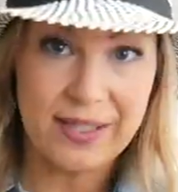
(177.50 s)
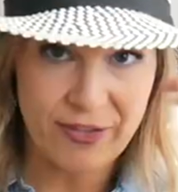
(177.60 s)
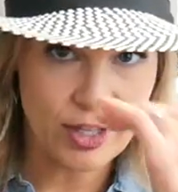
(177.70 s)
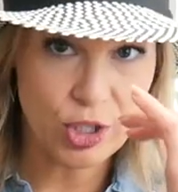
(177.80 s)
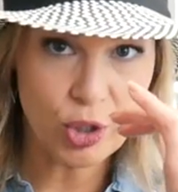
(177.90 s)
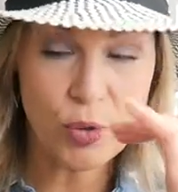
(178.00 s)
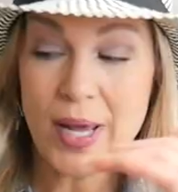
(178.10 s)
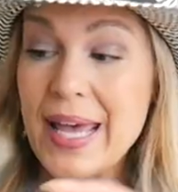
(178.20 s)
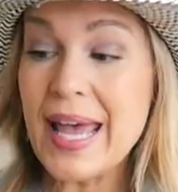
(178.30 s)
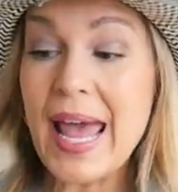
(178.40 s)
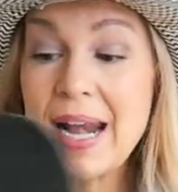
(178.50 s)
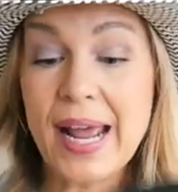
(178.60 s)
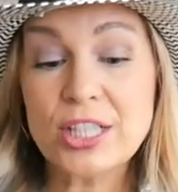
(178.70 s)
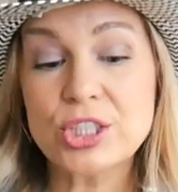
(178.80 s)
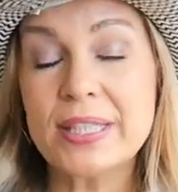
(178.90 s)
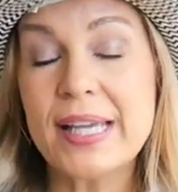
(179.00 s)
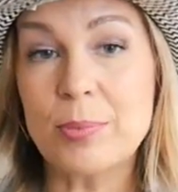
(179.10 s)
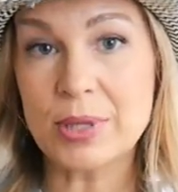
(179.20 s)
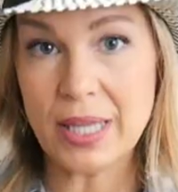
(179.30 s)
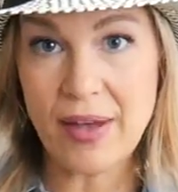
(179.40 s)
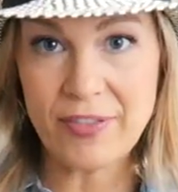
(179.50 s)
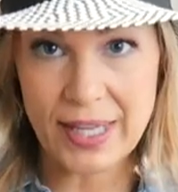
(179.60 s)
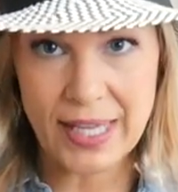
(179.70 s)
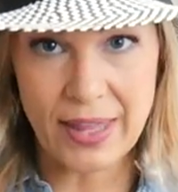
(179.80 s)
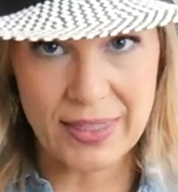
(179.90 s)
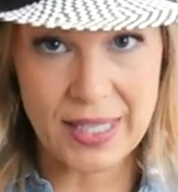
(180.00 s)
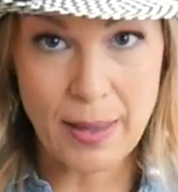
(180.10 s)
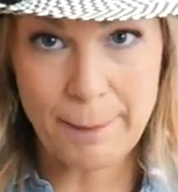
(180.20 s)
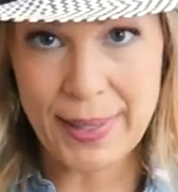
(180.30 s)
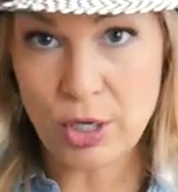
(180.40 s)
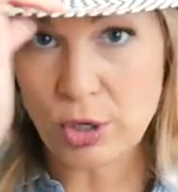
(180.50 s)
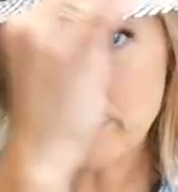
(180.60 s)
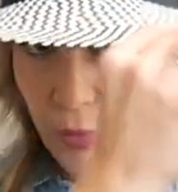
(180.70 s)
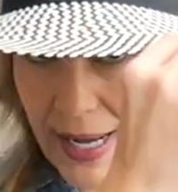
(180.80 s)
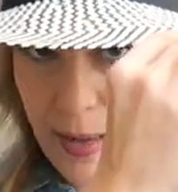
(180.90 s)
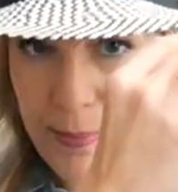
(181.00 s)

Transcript: fit you. And I actually am loving the bigger brim